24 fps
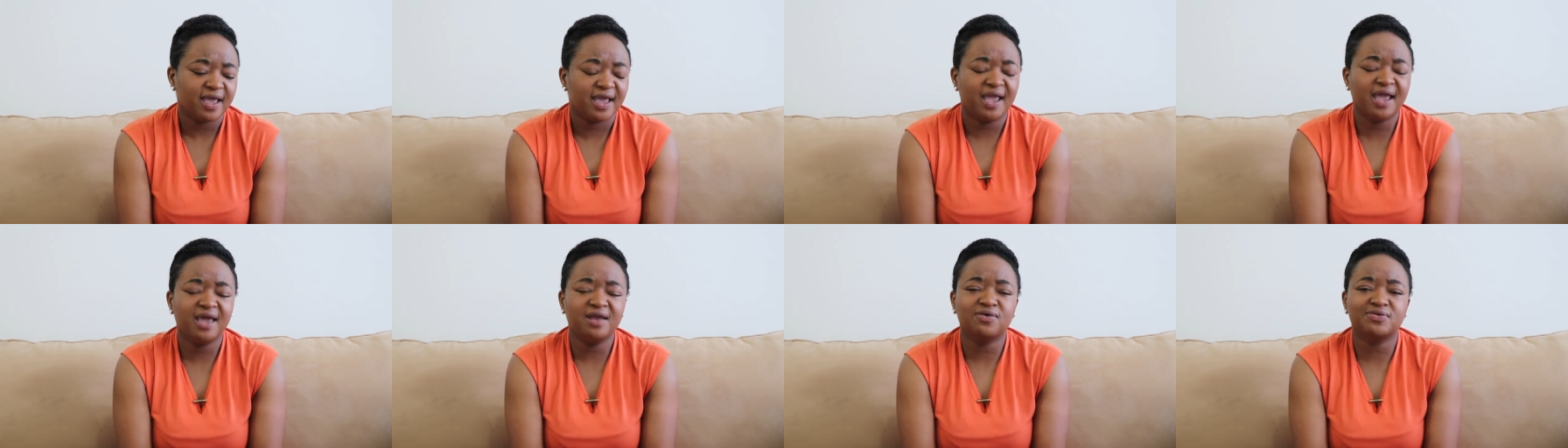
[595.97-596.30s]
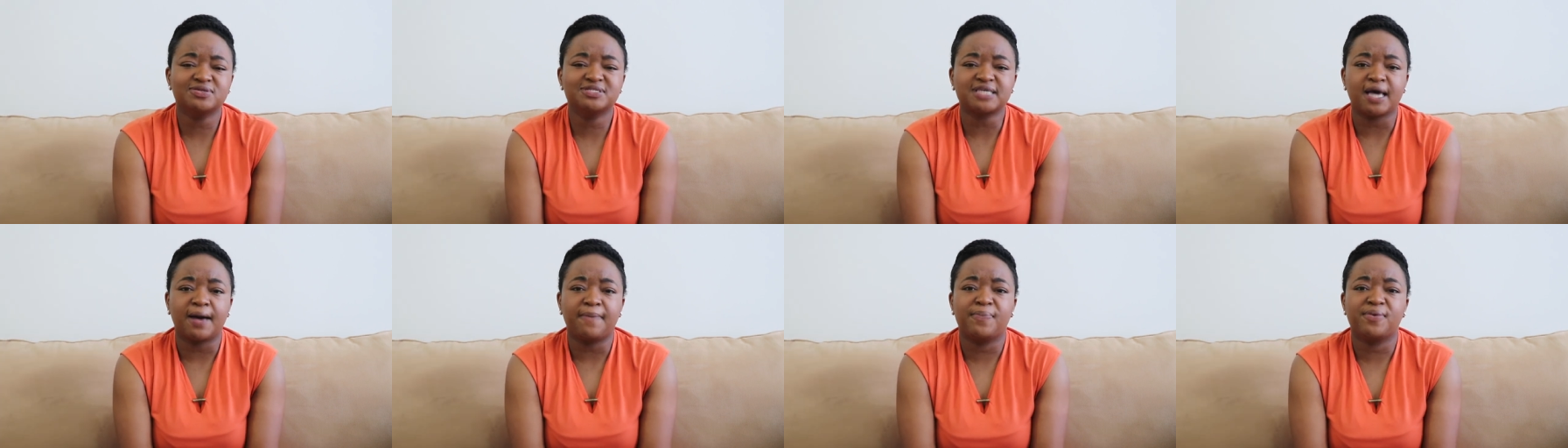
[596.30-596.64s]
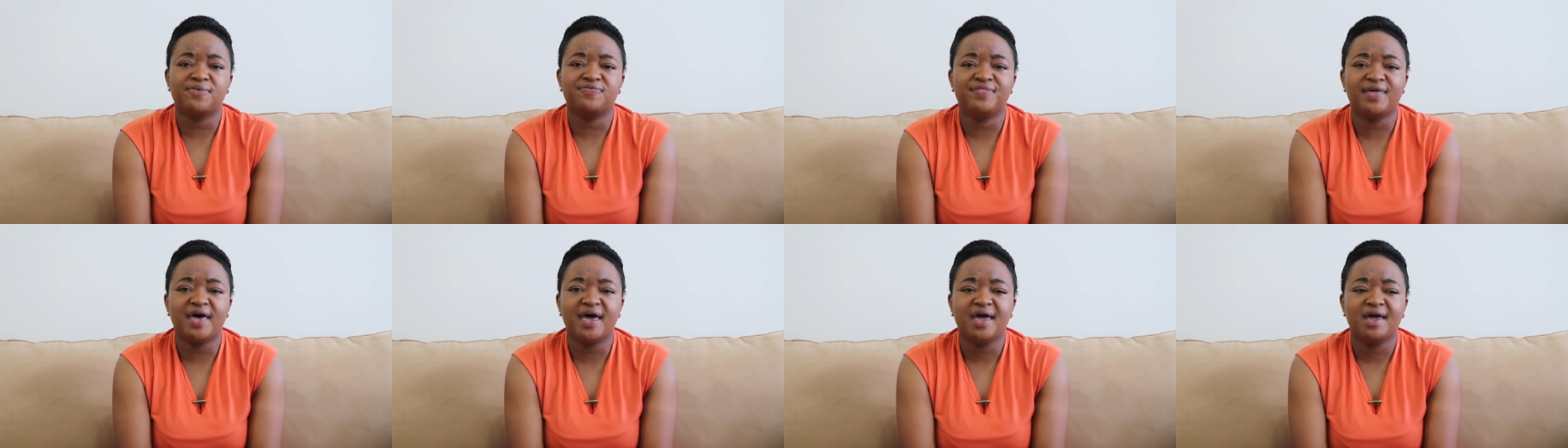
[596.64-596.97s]
And on top
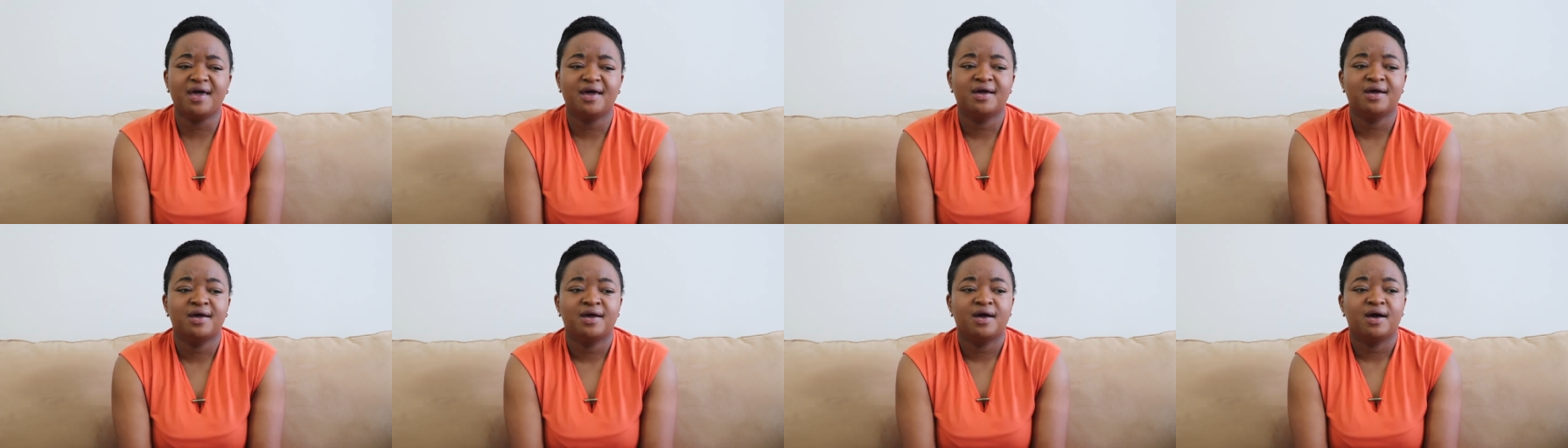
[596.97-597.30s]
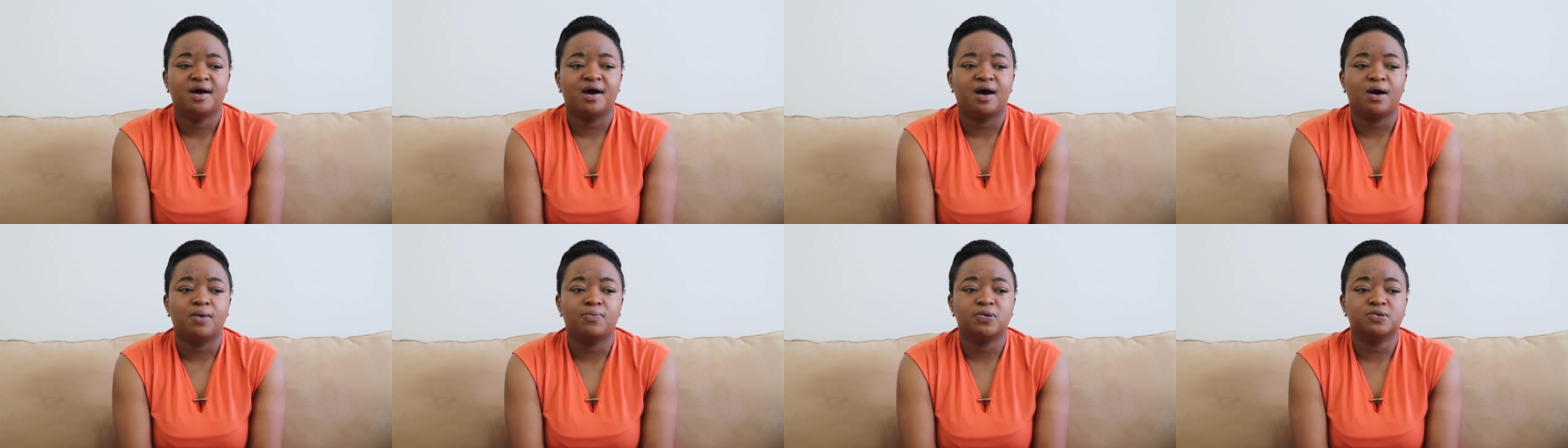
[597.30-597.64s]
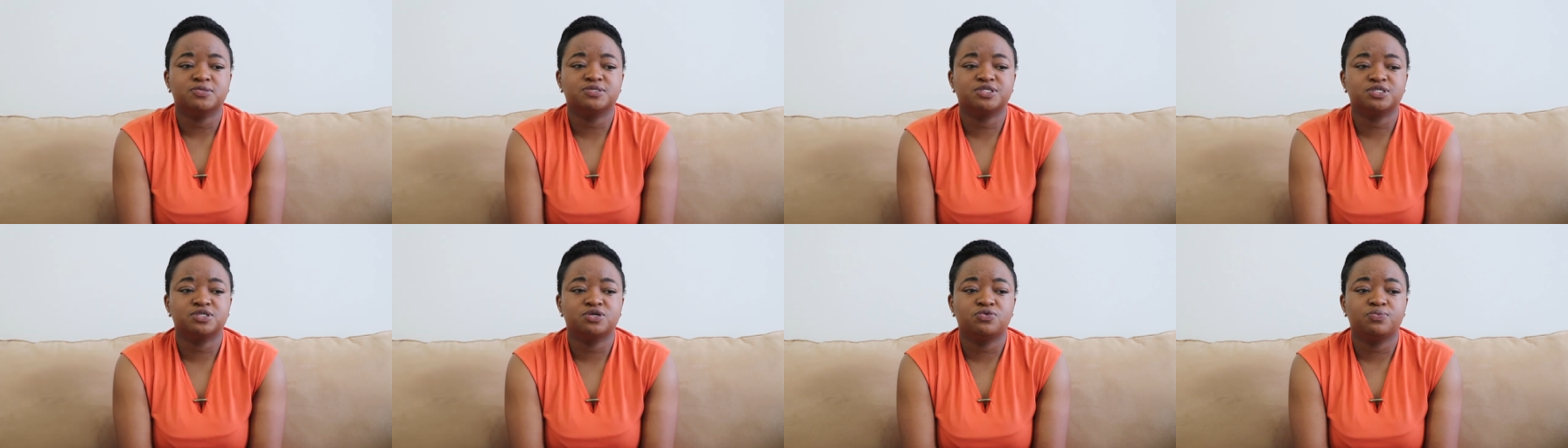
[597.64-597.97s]
of that, We'll
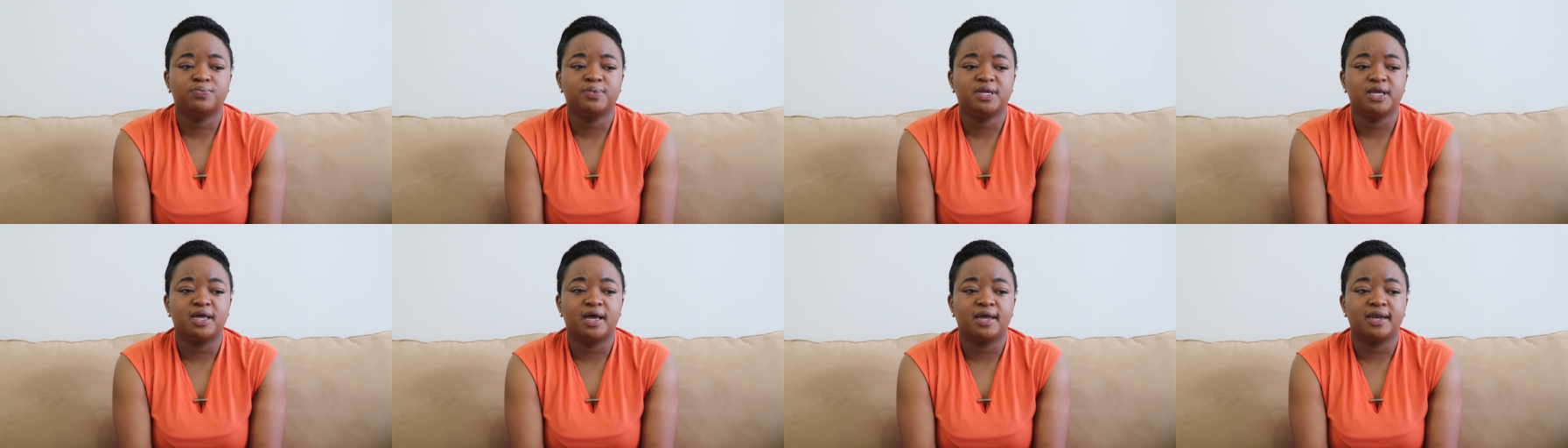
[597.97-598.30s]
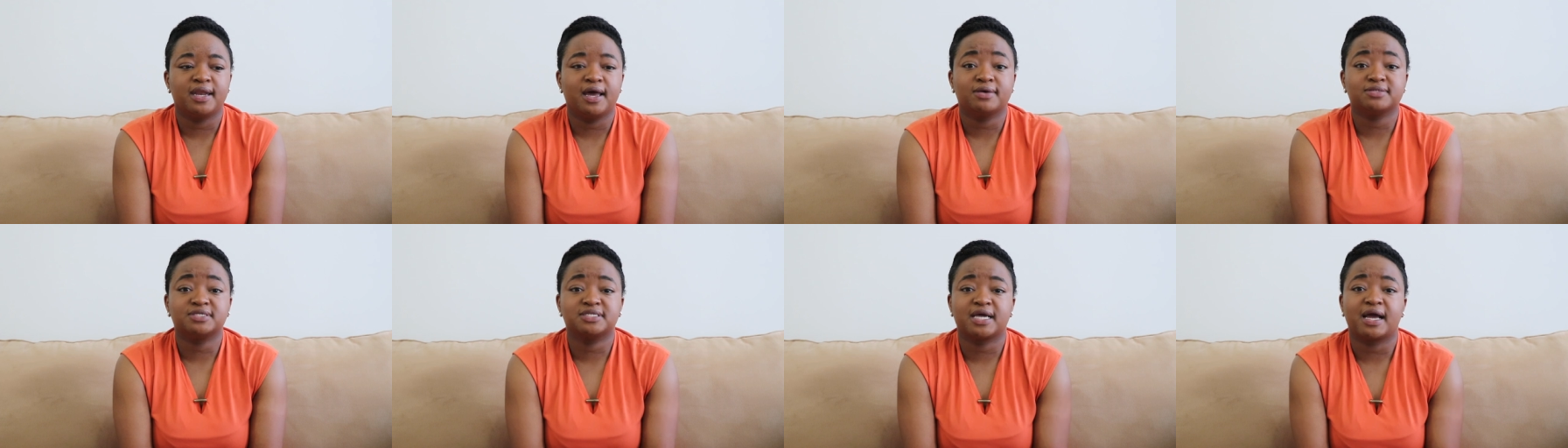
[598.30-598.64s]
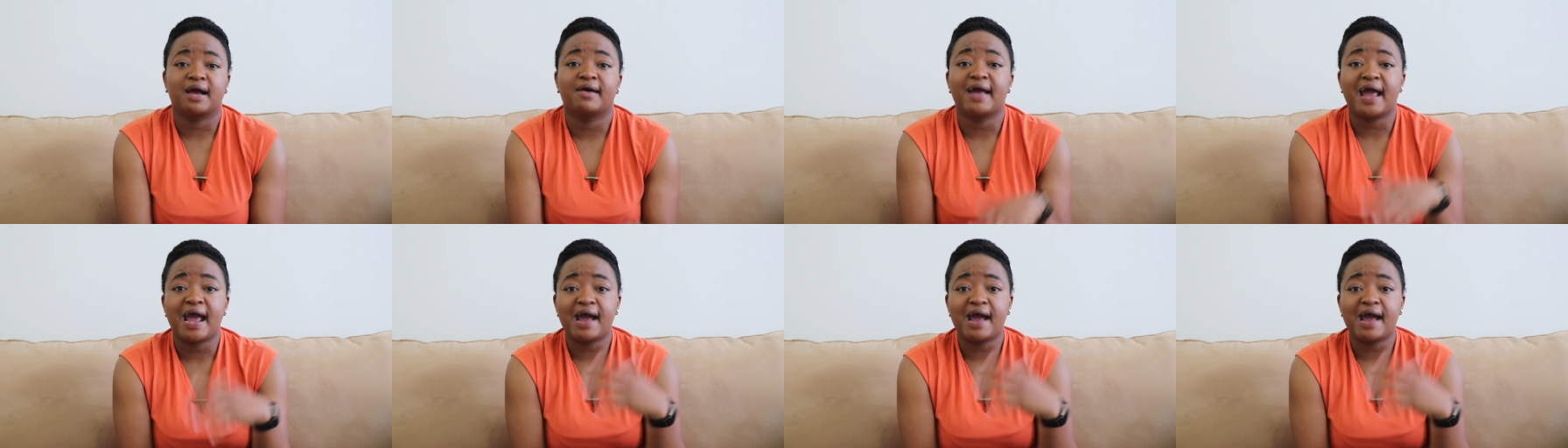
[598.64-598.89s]
soon be announcing our